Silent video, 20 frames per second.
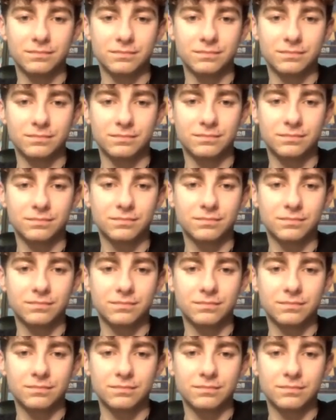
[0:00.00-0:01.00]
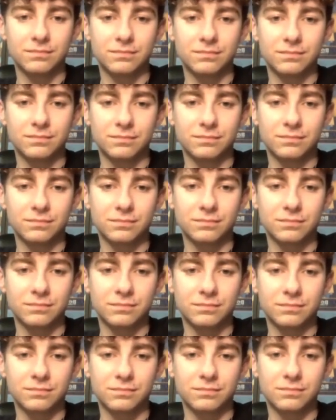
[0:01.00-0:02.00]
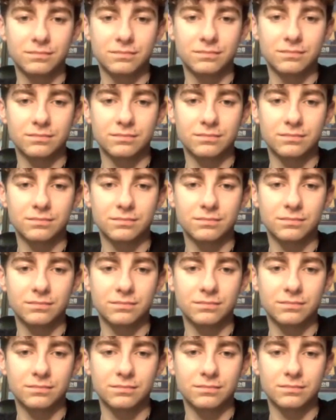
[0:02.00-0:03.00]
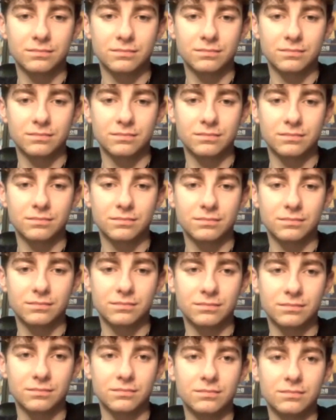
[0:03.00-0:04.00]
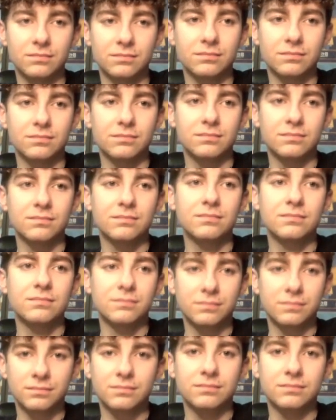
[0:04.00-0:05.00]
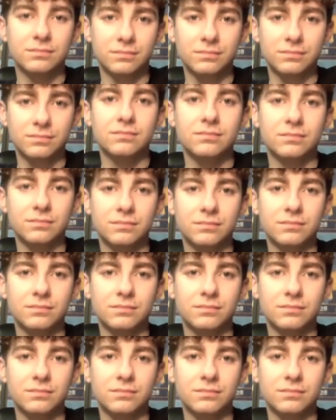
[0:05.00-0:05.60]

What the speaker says: This person isn't speaking.